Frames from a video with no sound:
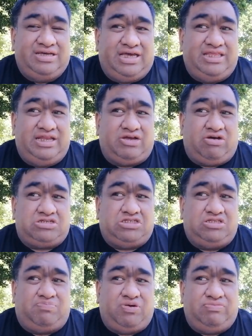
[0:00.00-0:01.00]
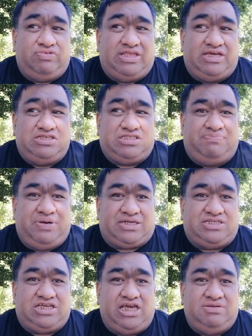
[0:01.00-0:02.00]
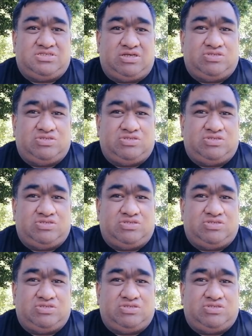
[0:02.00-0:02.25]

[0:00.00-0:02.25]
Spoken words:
And then it got to the point when they used to pick teams,